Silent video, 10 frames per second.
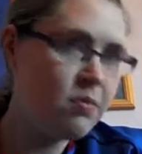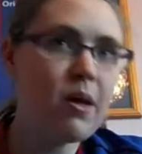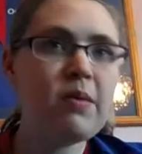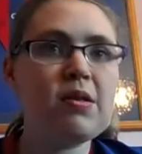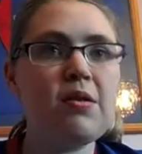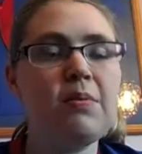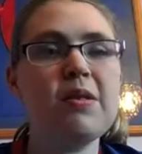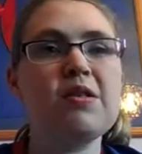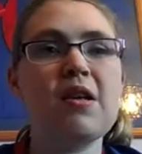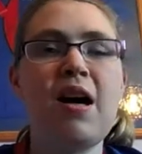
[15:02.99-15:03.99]
Probably sort
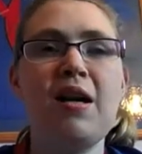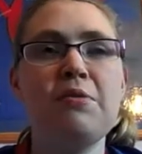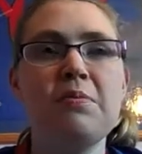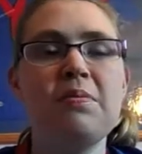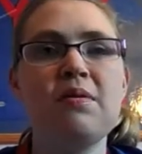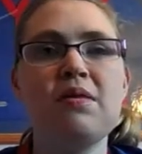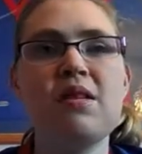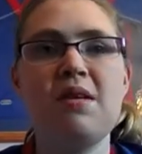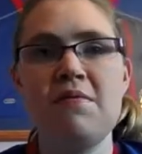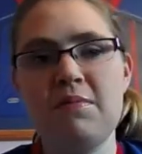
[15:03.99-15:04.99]
of players Cali
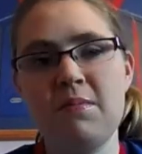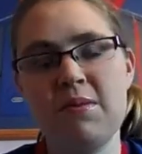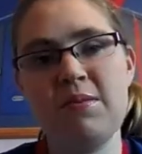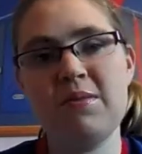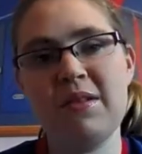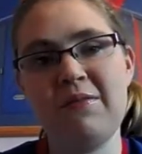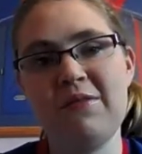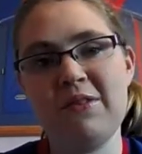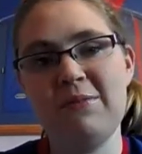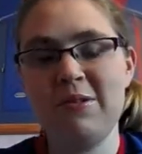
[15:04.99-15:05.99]
would sign from teams
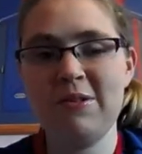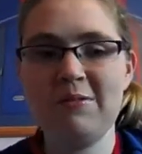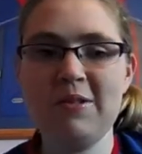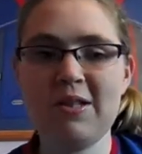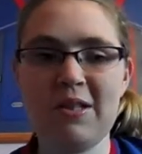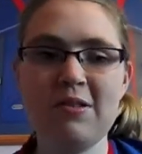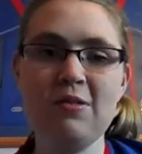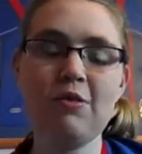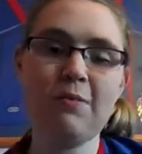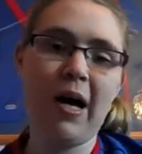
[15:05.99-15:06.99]
like Fleetwood, which
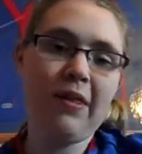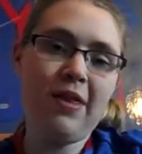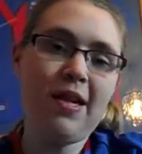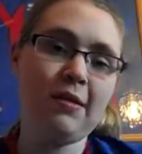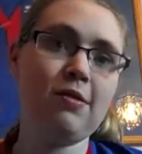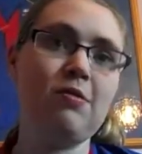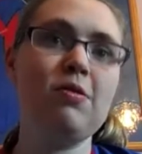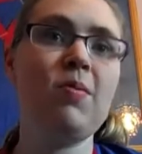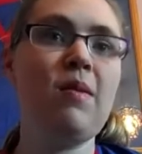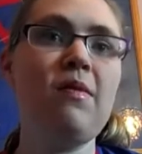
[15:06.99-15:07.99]
is not a bad thing,
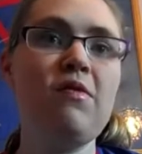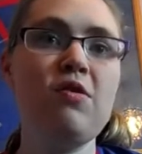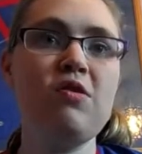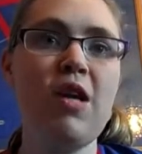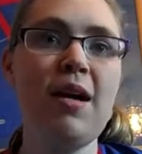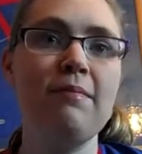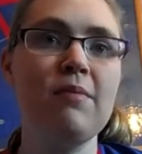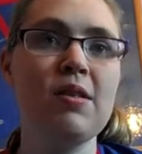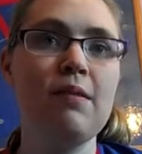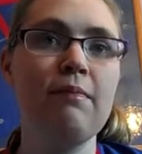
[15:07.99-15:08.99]
so it's probably a few
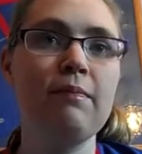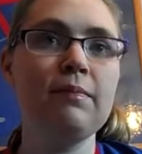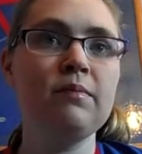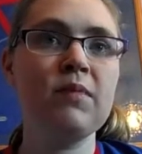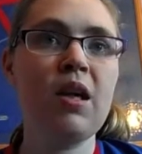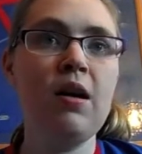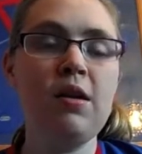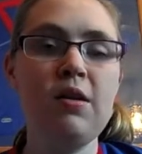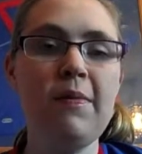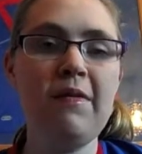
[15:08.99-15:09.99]
gems
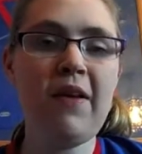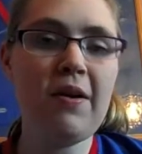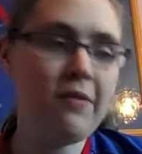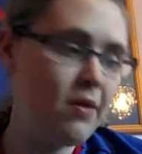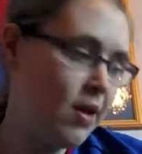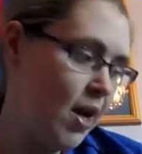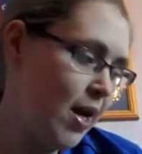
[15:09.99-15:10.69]
to be found.